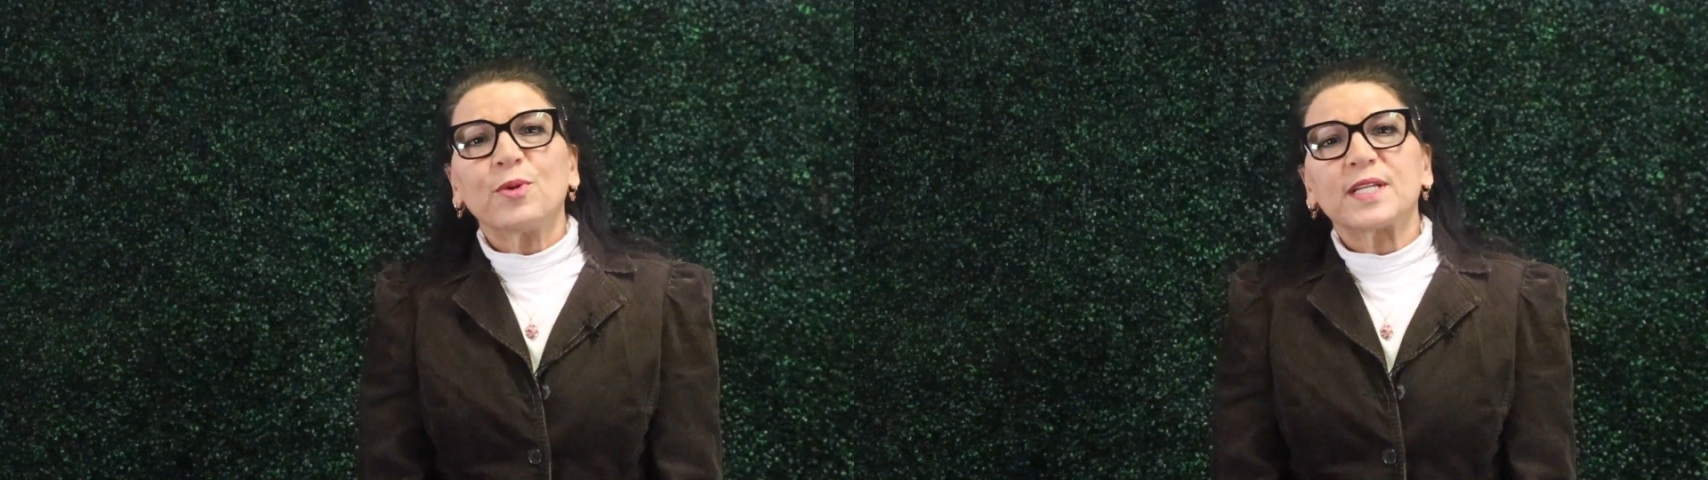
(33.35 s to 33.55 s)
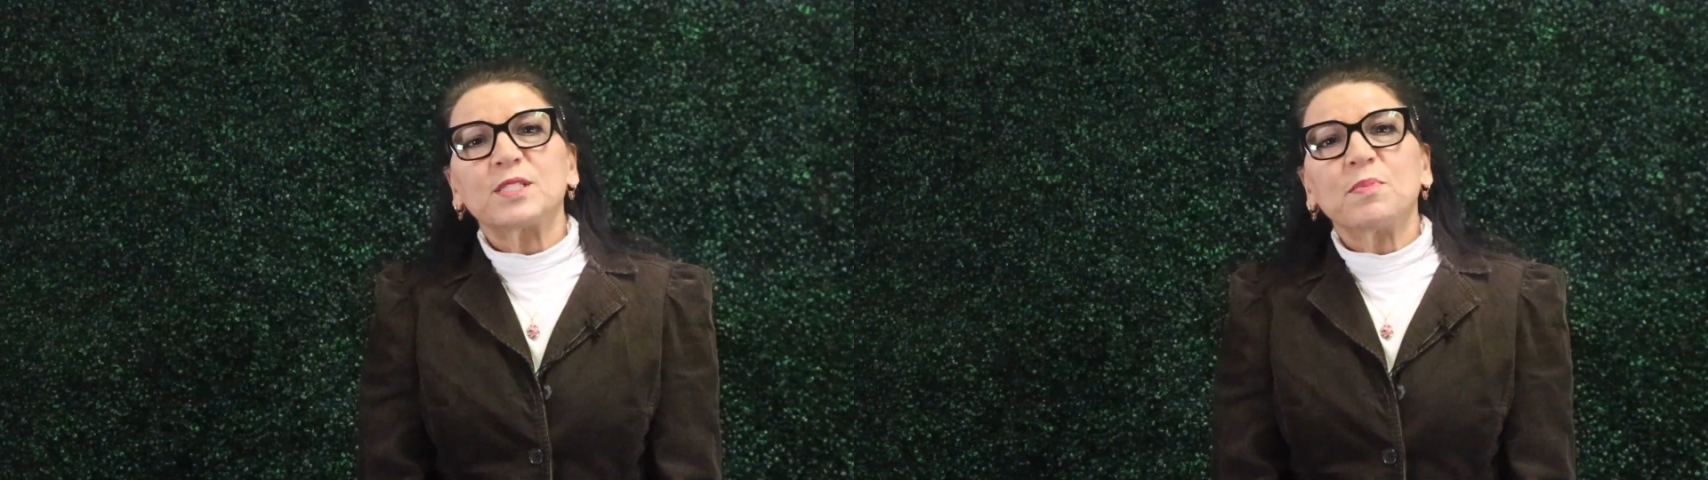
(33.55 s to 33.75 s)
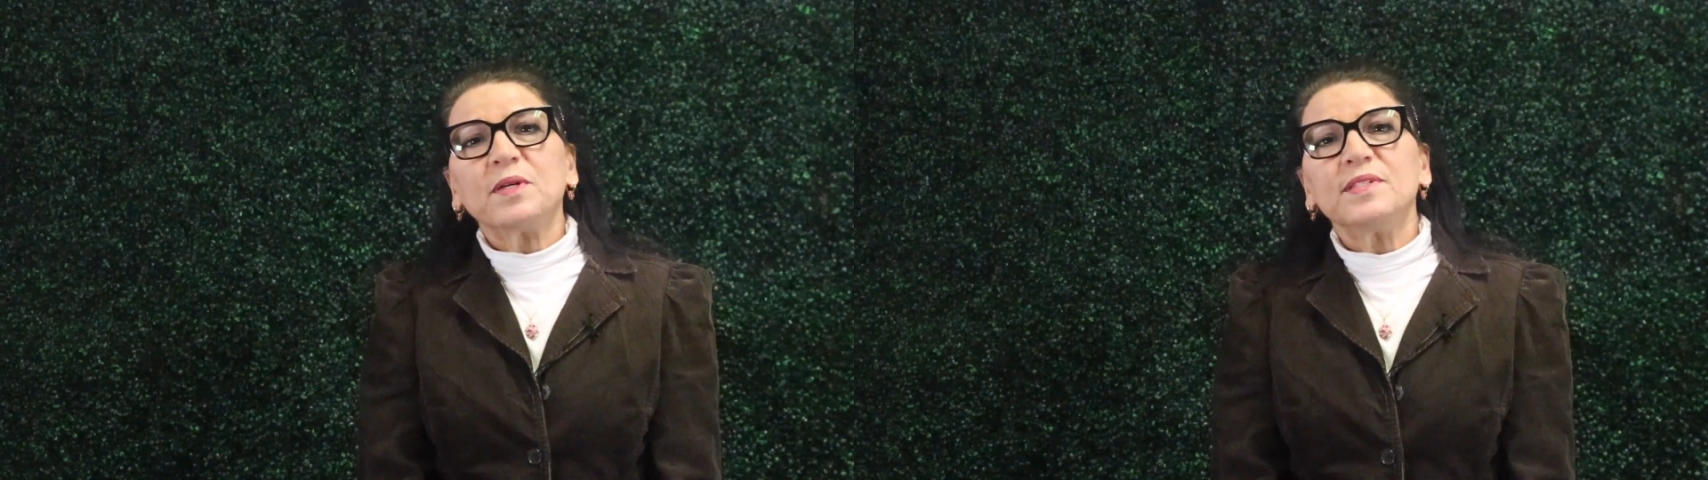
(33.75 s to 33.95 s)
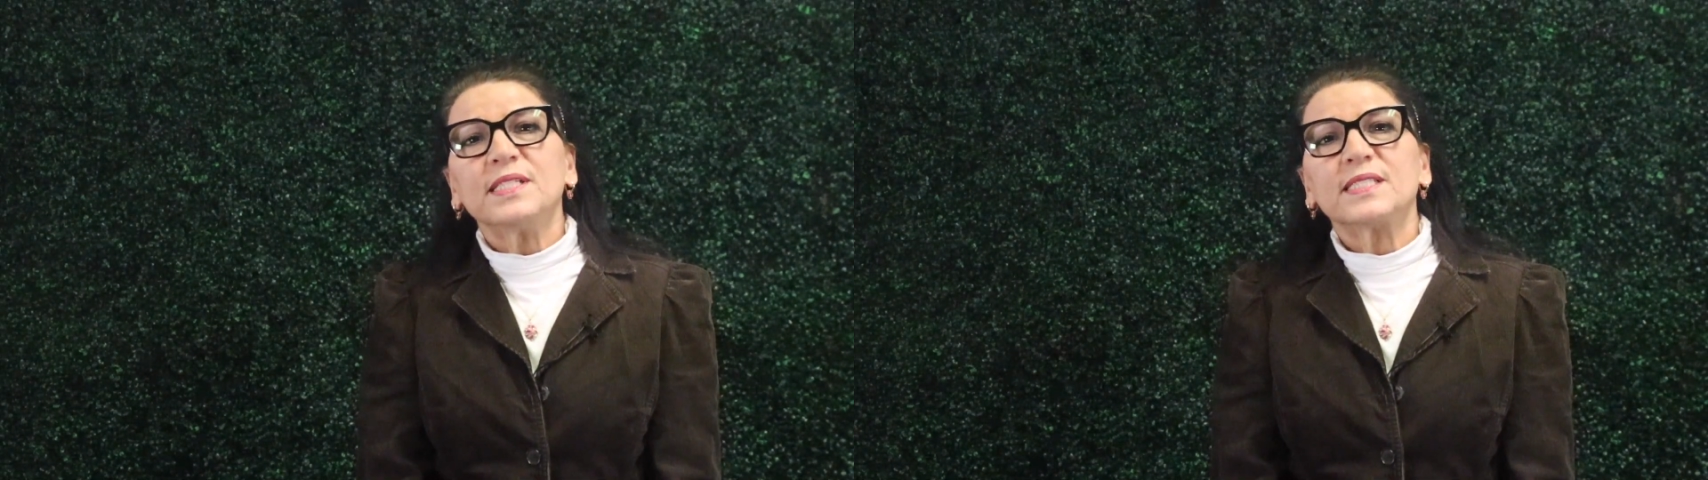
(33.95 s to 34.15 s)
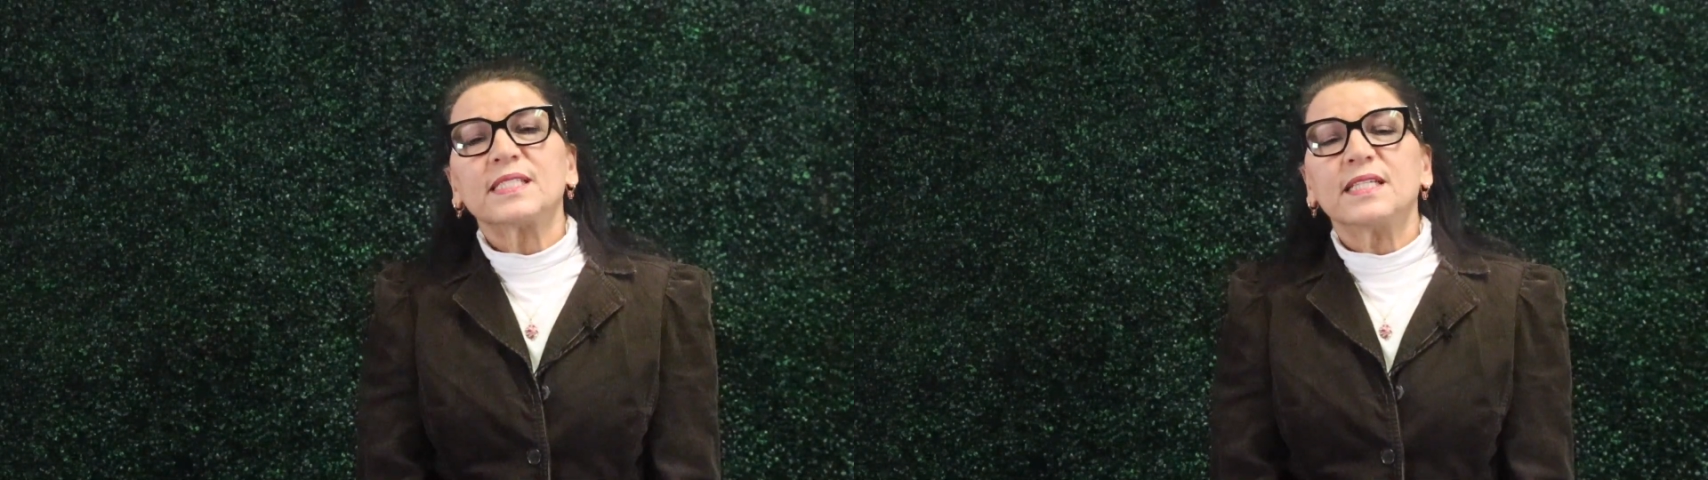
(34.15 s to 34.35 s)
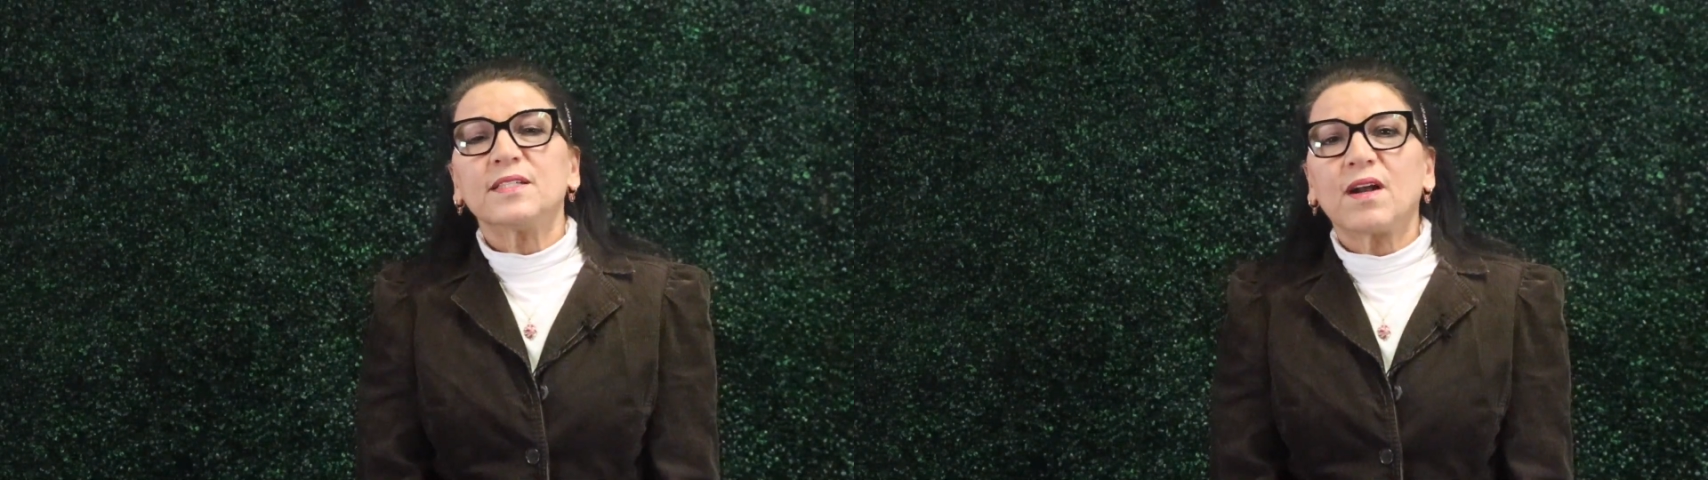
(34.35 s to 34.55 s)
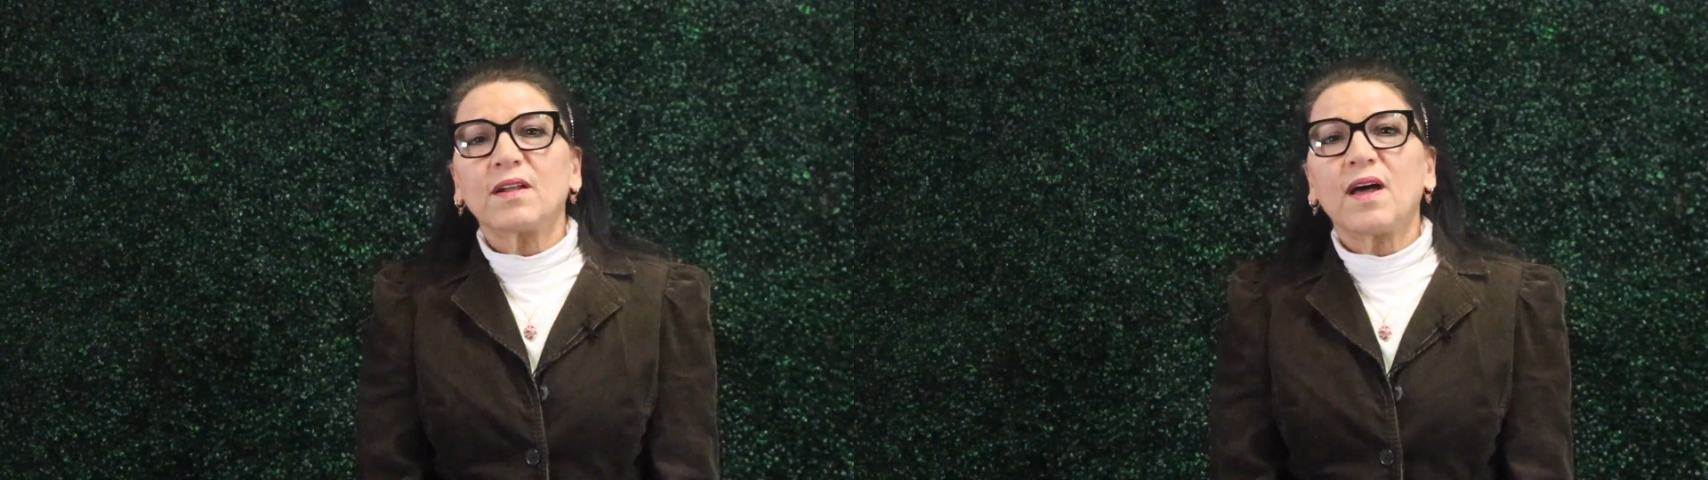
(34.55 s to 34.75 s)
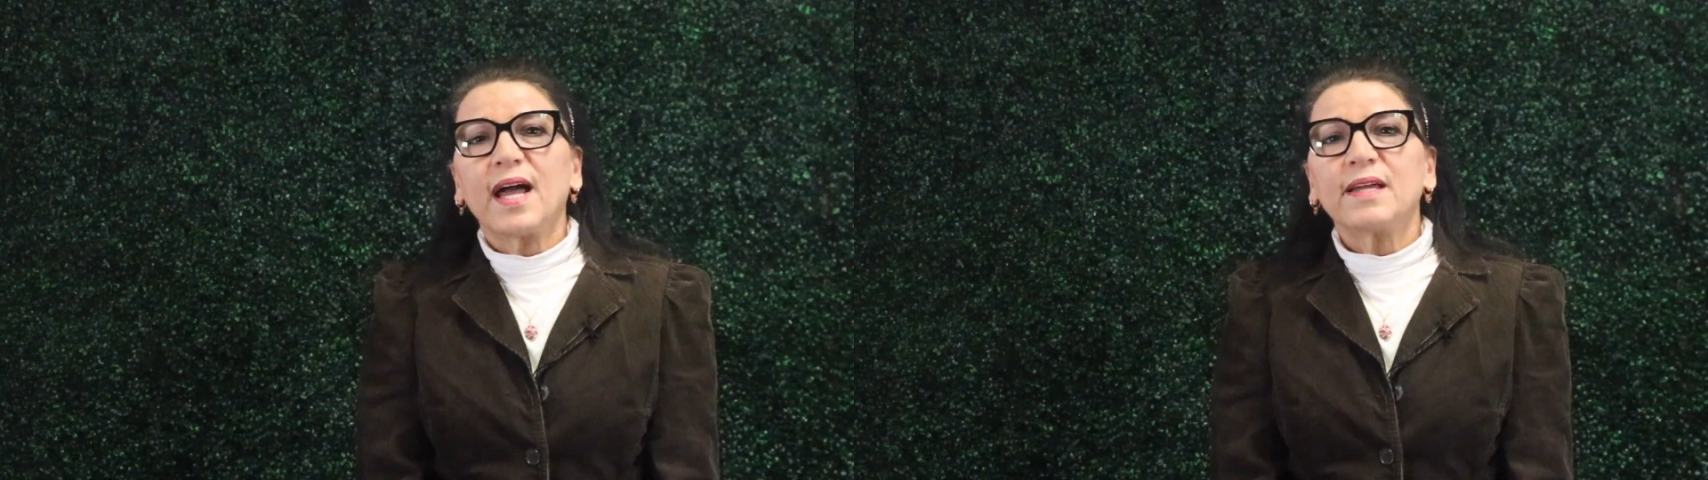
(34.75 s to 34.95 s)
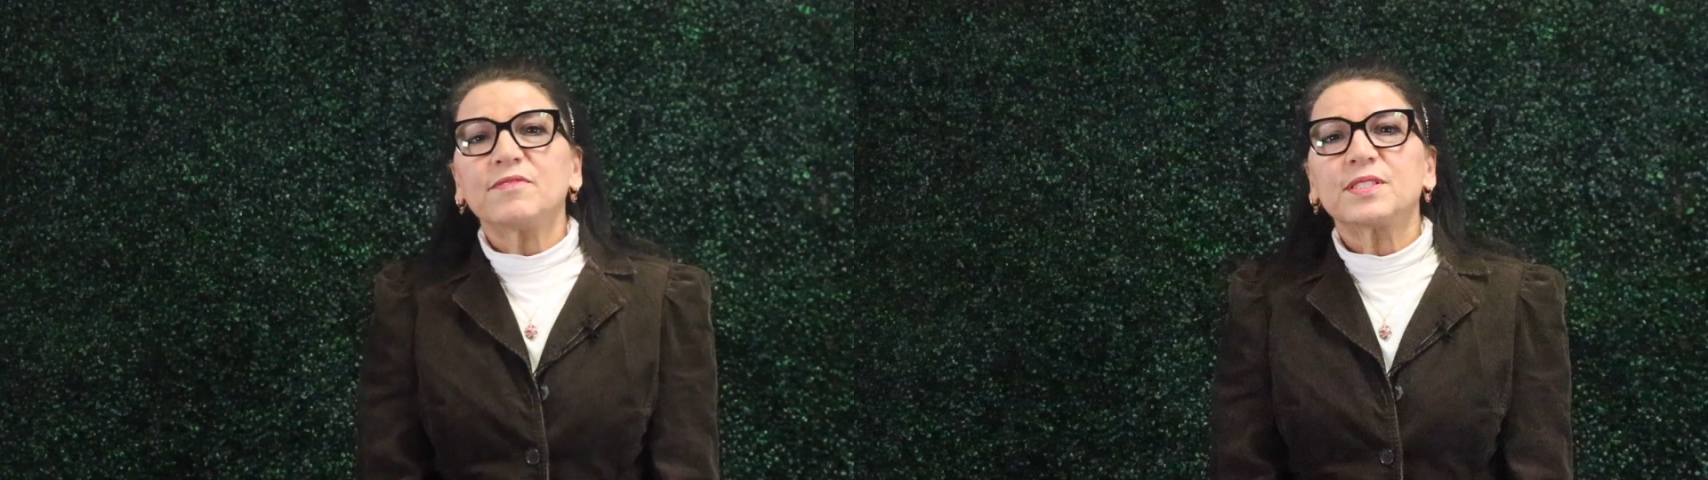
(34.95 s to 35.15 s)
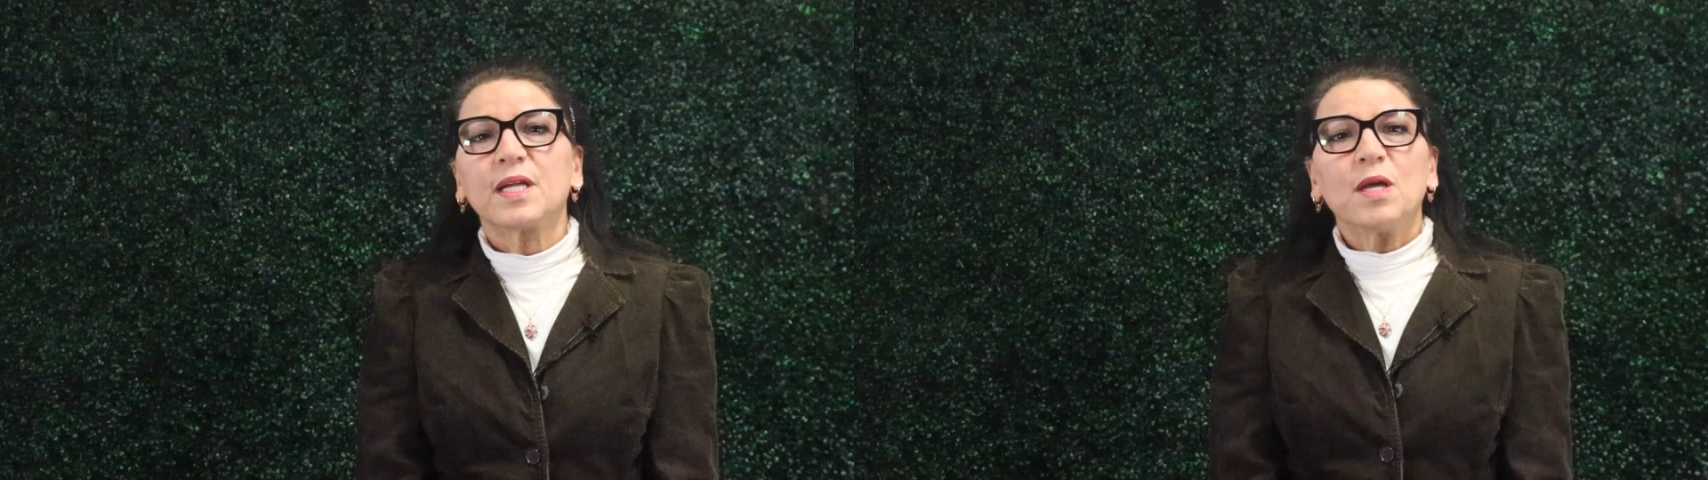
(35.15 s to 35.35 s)
experience in our
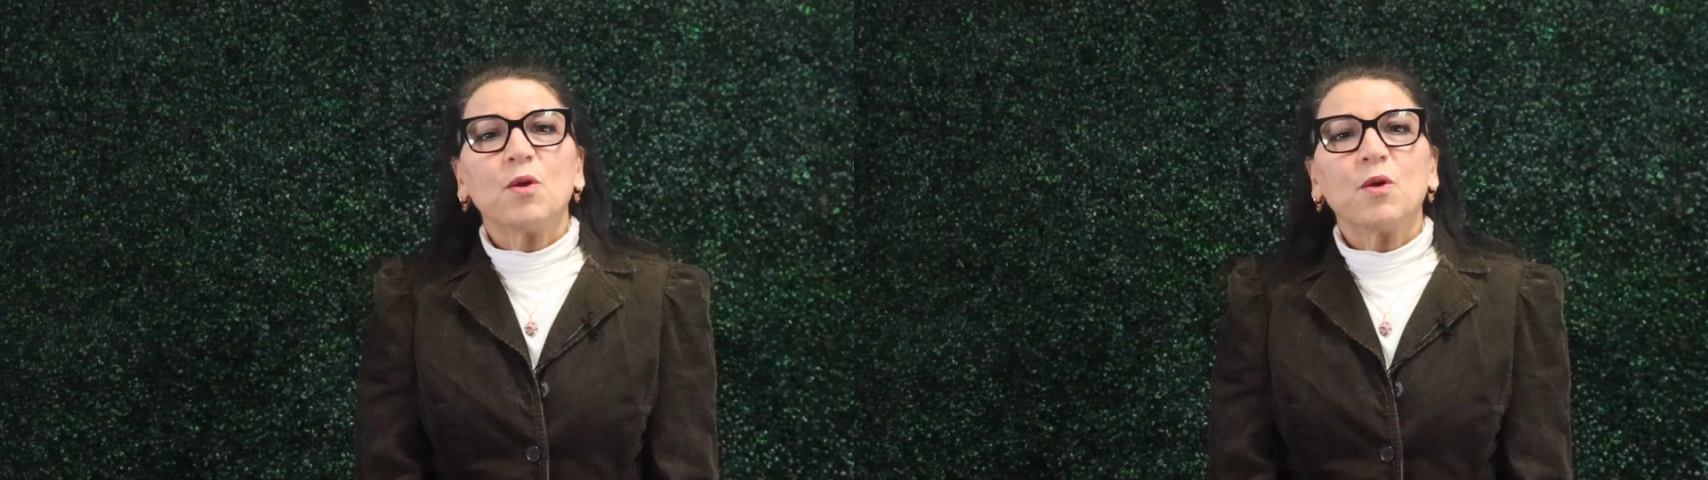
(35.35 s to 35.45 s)
lives,